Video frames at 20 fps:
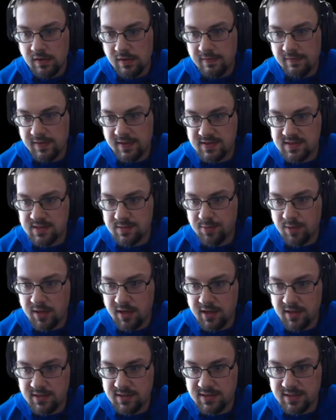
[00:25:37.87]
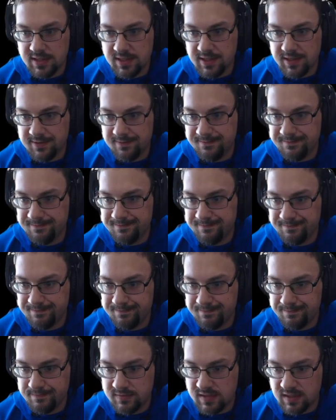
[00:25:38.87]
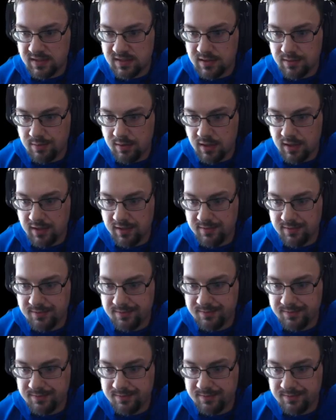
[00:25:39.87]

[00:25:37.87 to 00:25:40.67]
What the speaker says: That's the plan, Stan. That's the plan.